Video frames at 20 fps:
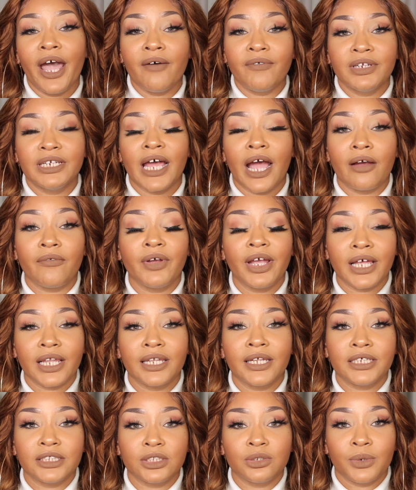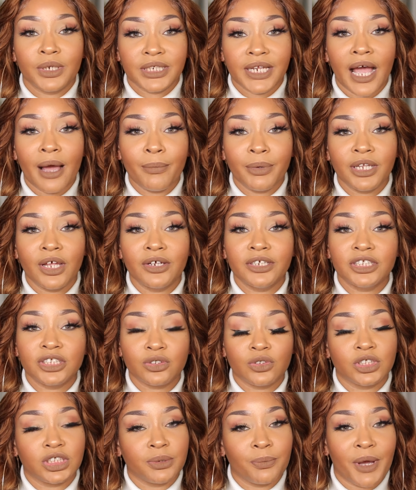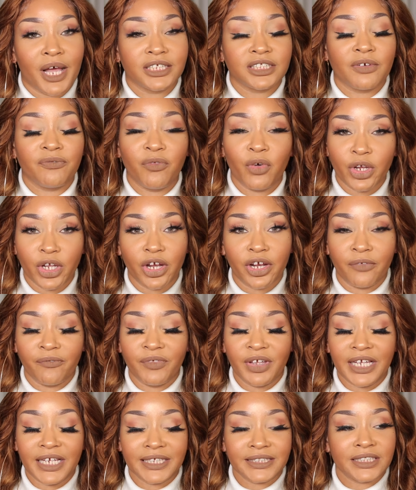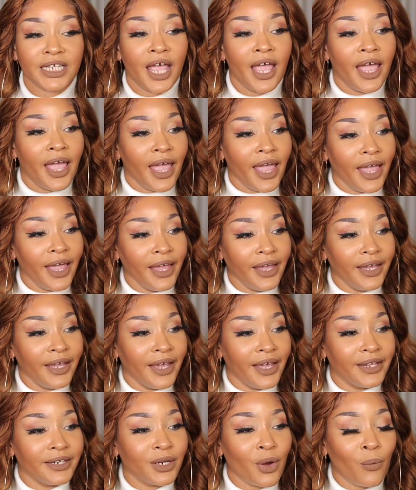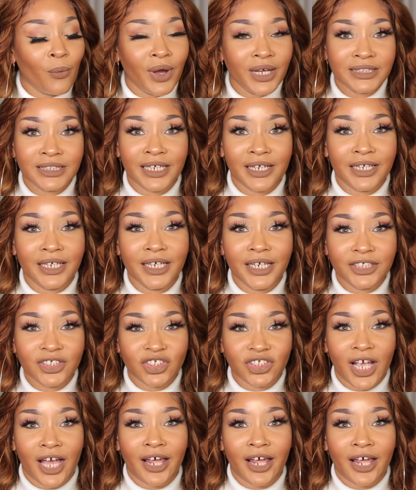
have a direct link to it down below in the description box for your convenience. And once again, I